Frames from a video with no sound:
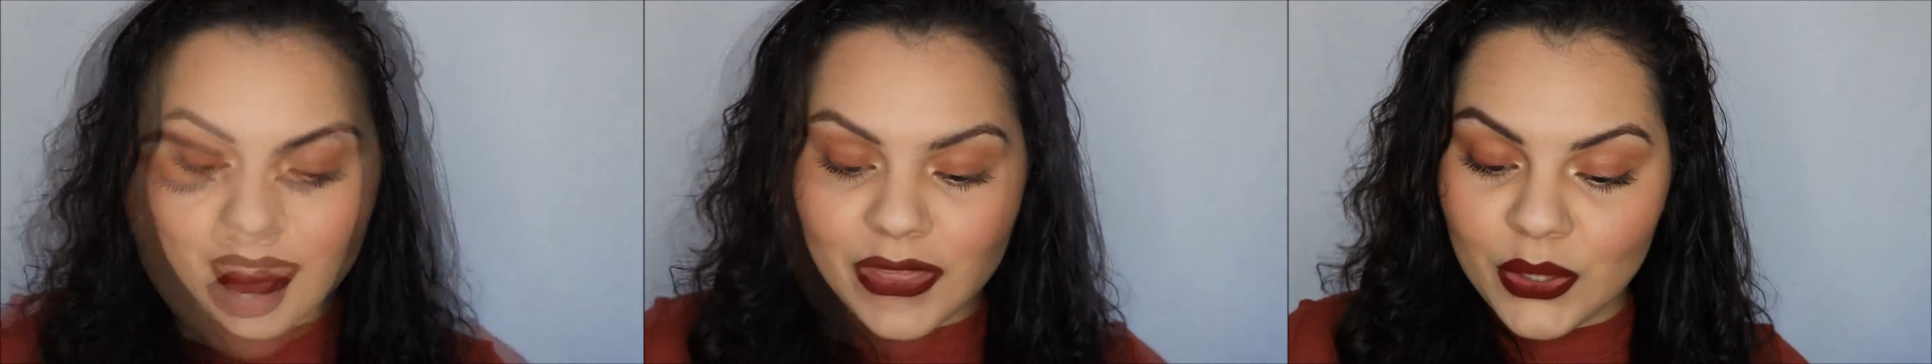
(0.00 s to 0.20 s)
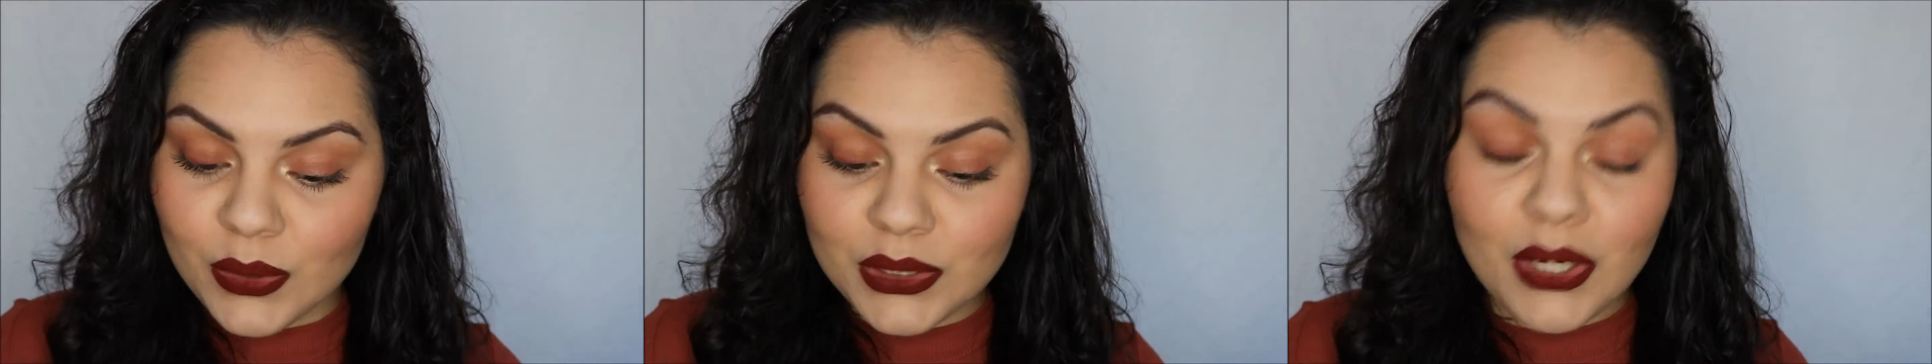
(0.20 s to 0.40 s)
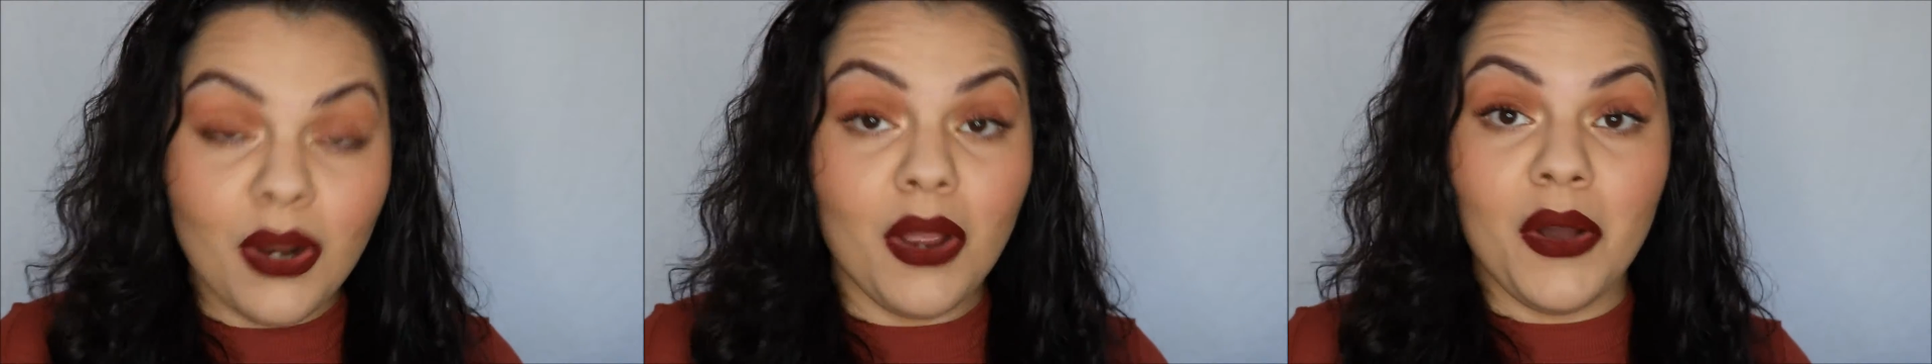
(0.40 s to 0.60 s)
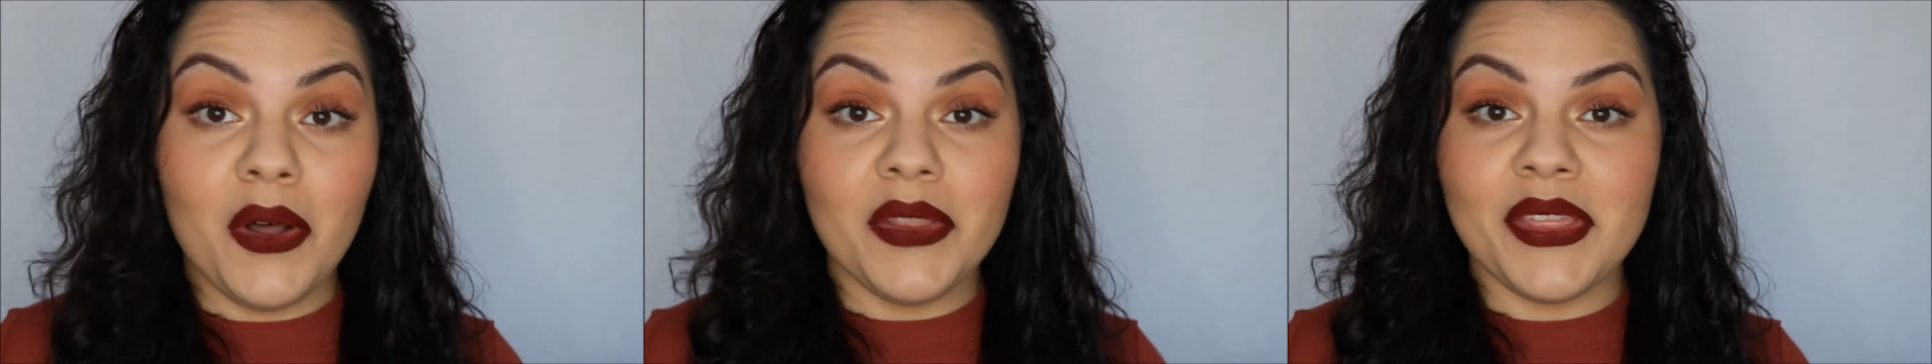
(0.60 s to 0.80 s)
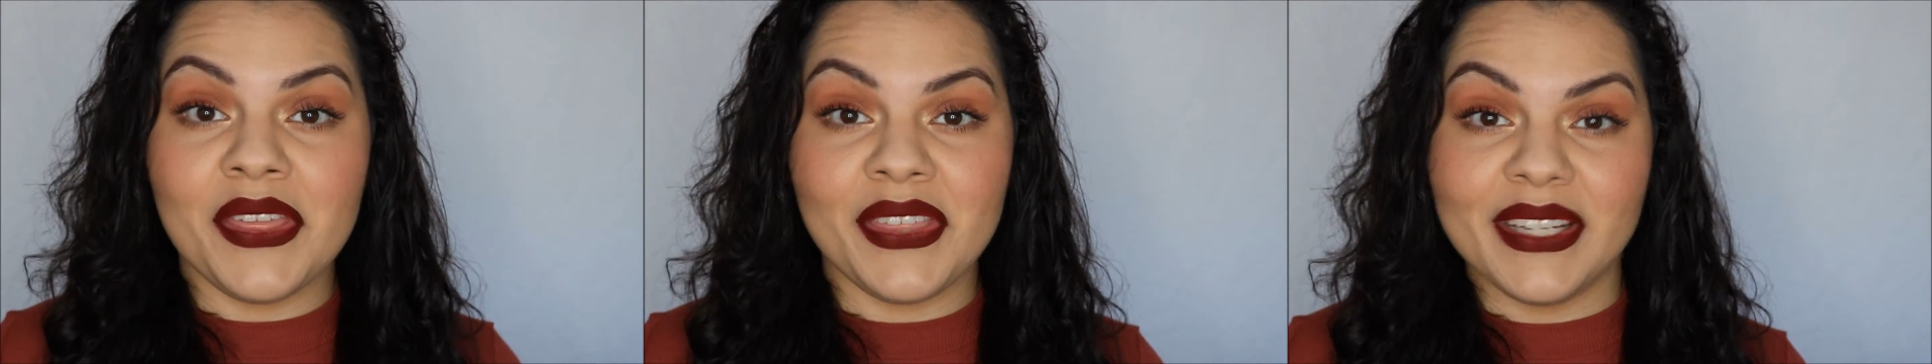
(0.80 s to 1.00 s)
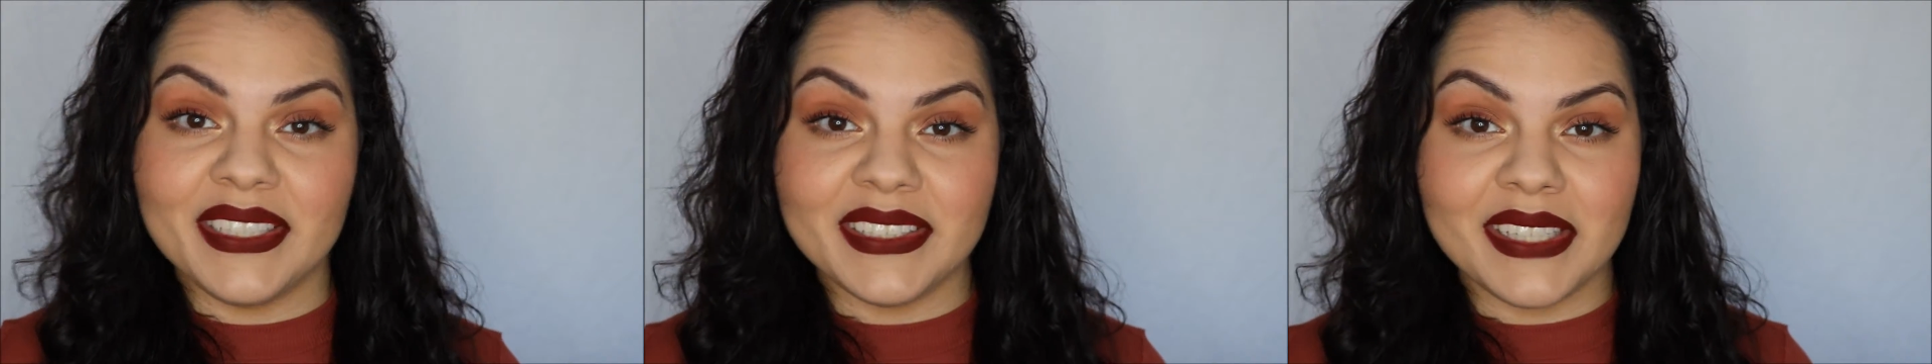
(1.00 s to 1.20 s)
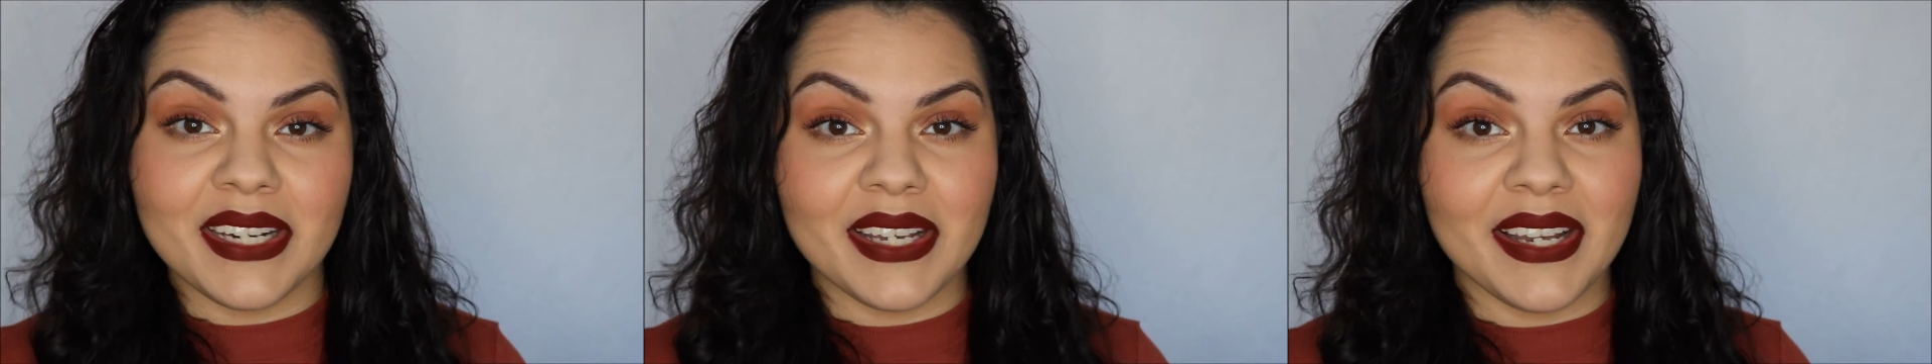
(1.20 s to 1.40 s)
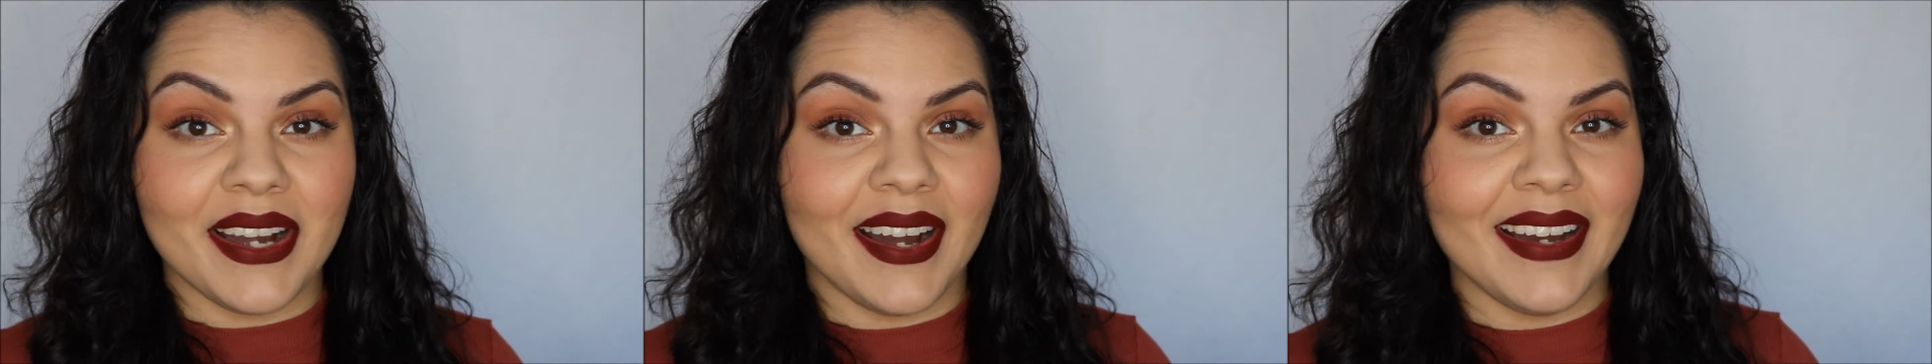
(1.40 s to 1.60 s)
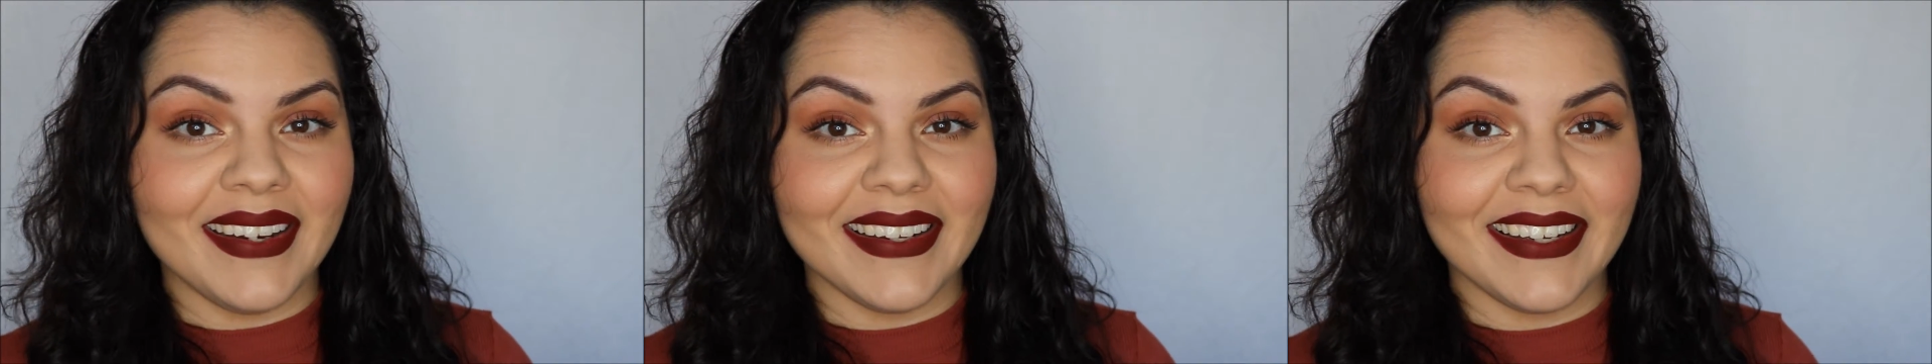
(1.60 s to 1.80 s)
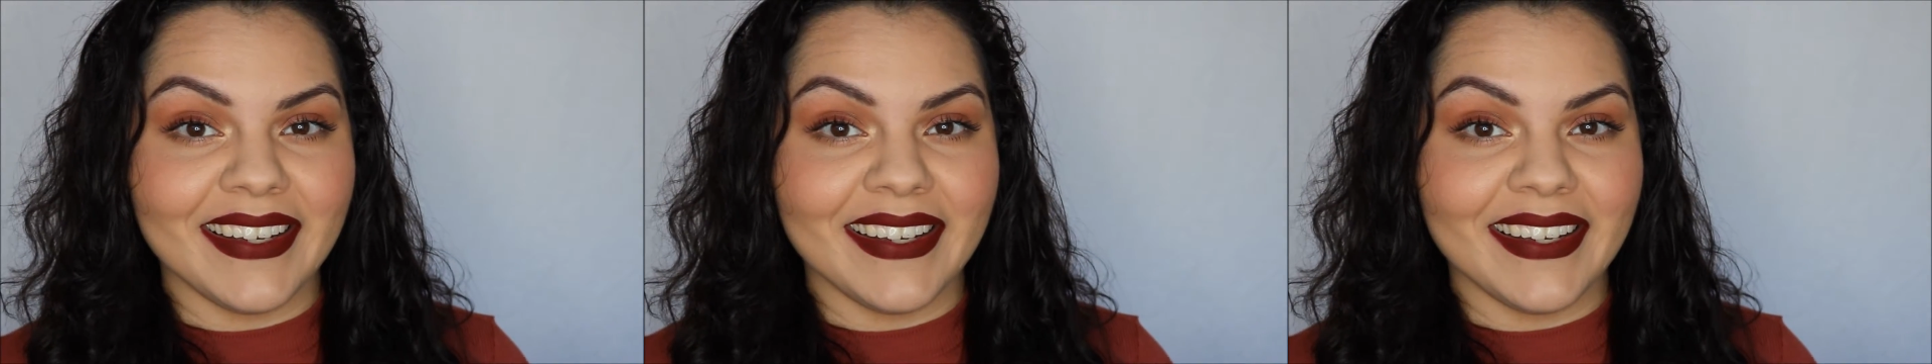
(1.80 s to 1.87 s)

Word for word: Those are all the things that I got